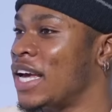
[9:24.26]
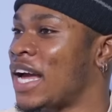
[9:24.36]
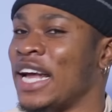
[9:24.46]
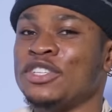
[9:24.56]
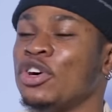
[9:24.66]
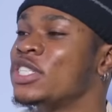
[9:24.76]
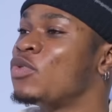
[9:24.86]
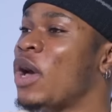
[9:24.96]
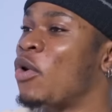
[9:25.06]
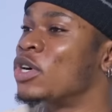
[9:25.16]
I did not see
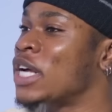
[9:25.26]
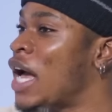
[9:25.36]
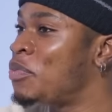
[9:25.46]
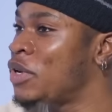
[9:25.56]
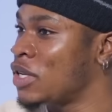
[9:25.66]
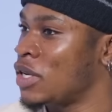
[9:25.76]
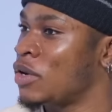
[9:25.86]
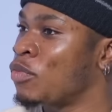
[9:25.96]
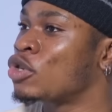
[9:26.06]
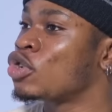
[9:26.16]
where I was hyping.
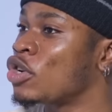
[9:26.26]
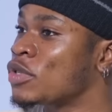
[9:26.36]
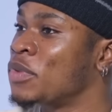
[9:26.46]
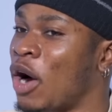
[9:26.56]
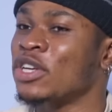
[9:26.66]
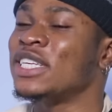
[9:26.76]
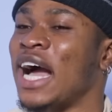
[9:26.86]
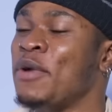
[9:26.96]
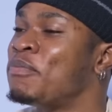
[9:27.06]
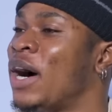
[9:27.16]
But trust me, I was the
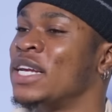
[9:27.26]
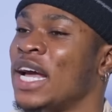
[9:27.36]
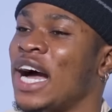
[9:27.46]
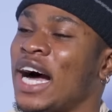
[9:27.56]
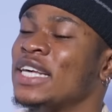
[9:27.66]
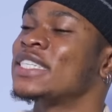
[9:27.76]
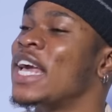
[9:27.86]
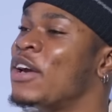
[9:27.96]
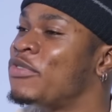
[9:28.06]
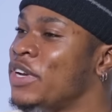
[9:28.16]
hype man. Ask
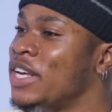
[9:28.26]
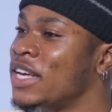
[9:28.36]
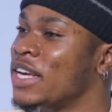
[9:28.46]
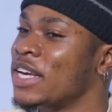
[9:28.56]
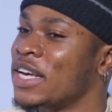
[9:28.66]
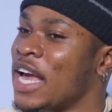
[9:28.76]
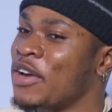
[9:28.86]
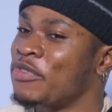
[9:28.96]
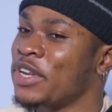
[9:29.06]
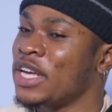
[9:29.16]
every
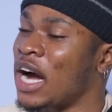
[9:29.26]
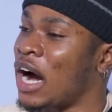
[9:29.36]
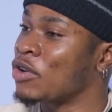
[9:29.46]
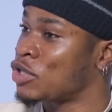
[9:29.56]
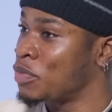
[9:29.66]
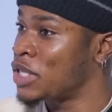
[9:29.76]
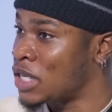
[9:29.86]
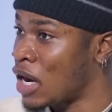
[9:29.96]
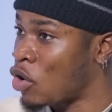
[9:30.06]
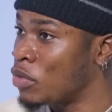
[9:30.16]
housemate
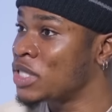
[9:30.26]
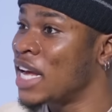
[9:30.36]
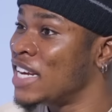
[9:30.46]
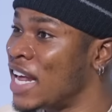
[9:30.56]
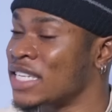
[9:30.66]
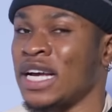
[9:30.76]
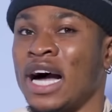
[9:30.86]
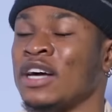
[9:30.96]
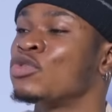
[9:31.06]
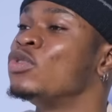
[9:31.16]
that comes here next and
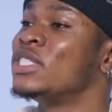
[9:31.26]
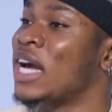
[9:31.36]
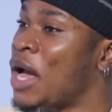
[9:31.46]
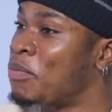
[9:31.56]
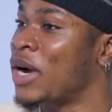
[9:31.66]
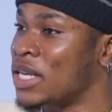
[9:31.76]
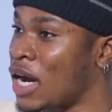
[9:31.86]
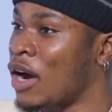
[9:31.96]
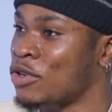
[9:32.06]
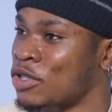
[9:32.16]
ask who is the hype man in the
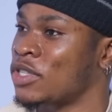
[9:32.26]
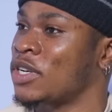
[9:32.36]
house.